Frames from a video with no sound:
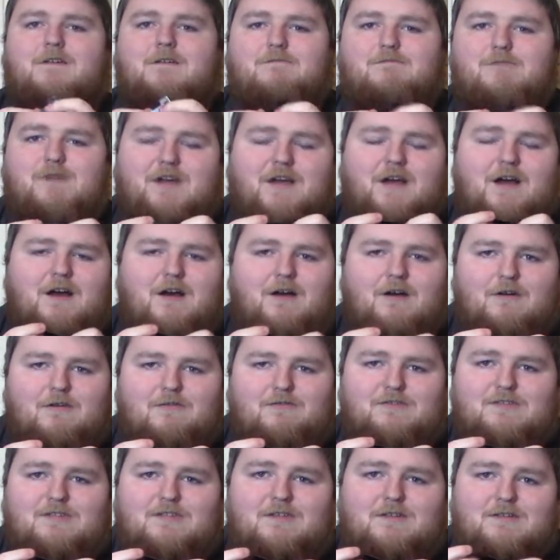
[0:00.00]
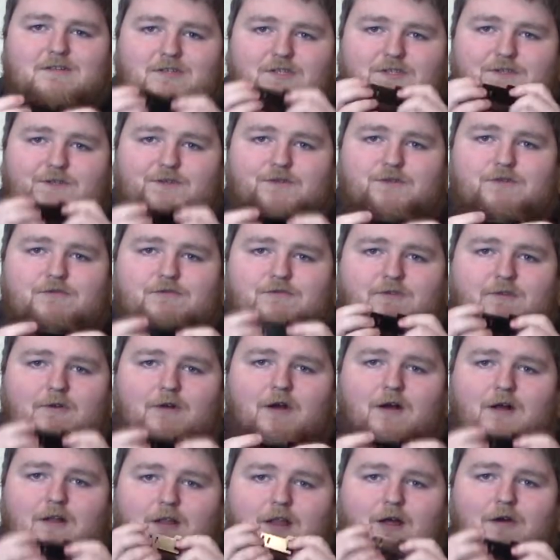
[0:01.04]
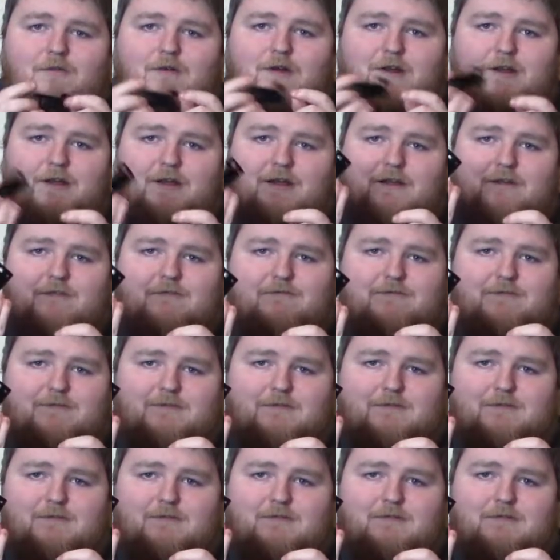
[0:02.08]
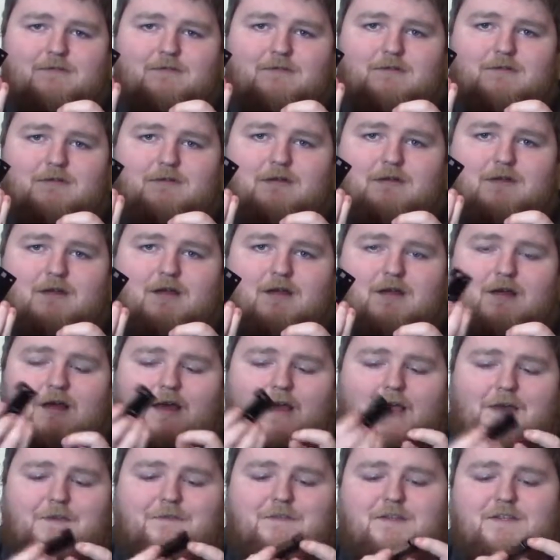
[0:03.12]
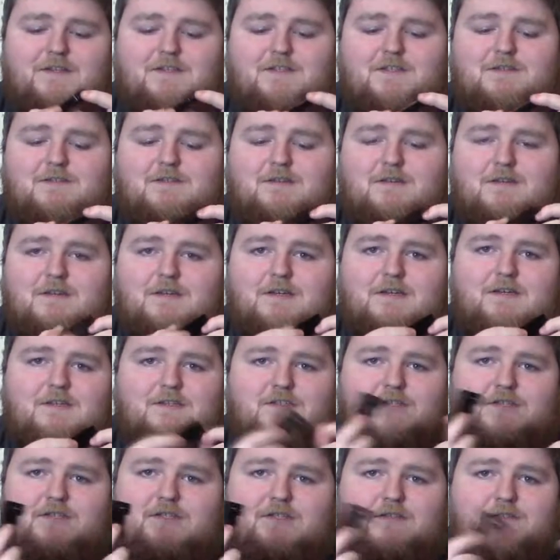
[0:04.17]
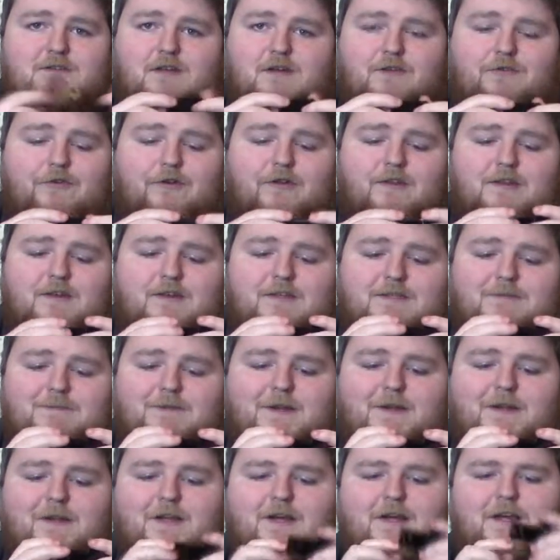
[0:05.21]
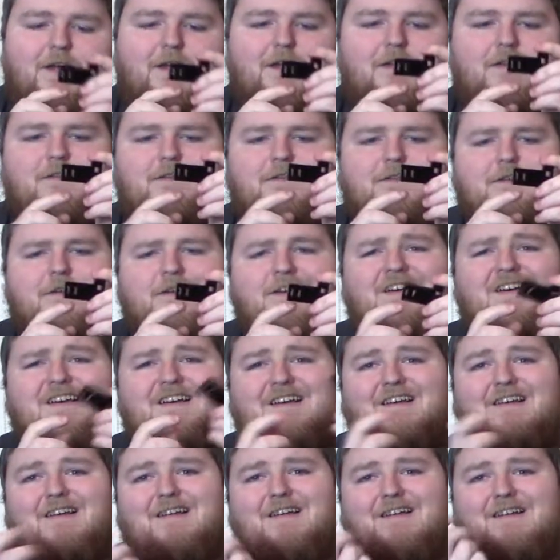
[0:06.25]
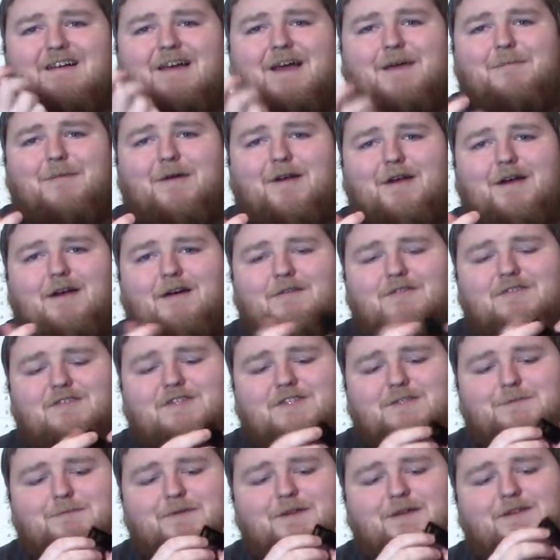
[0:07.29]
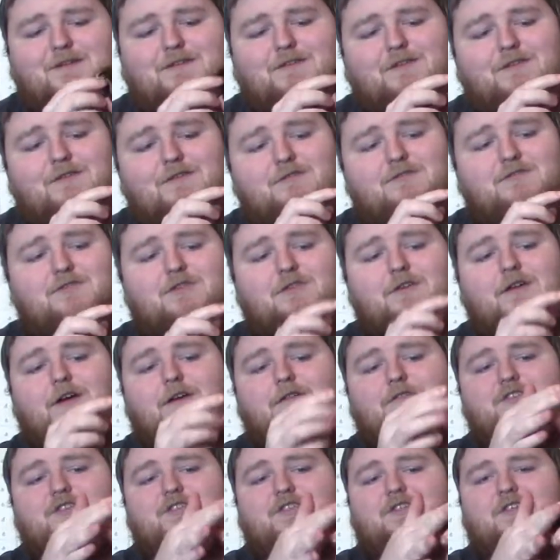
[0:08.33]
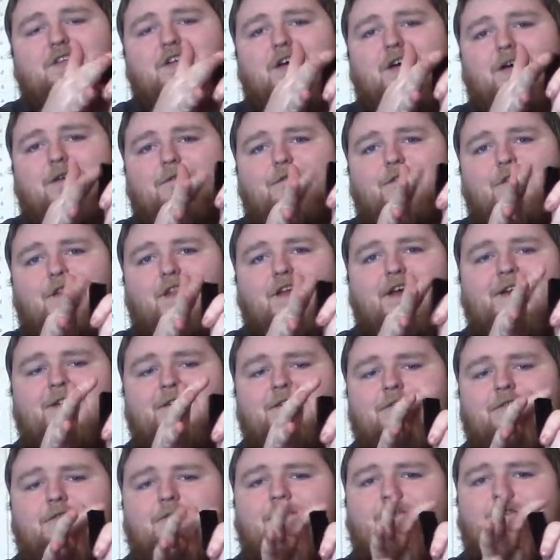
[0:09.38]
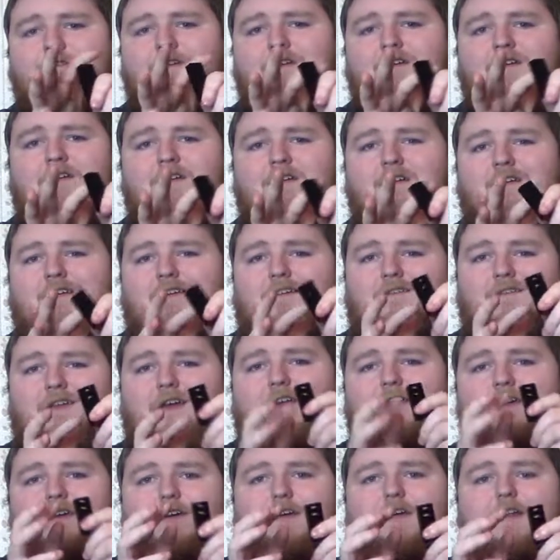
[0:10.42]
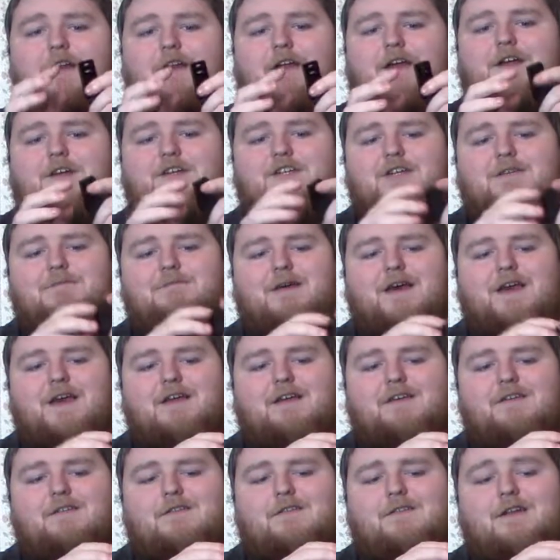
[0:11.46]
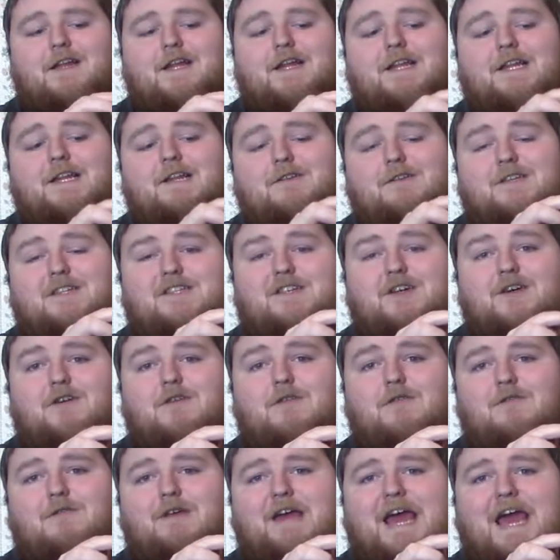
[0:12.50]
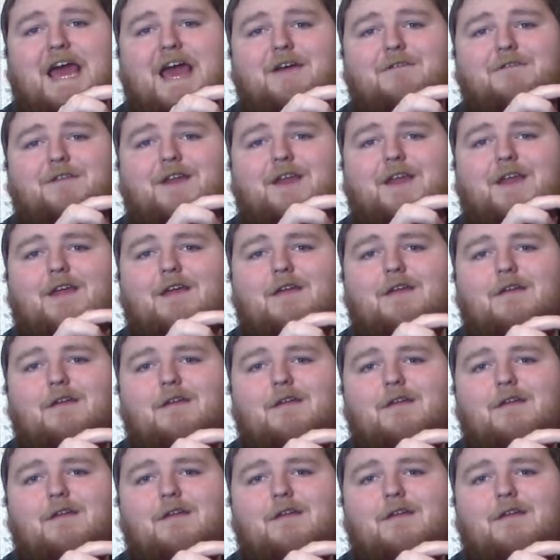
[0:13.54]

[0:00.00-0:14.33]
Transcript: Because the screws are not long enough, and this is just acrylic that's been cut, and because it's been, just cut with a laser, they couldn't actually make an internal cavity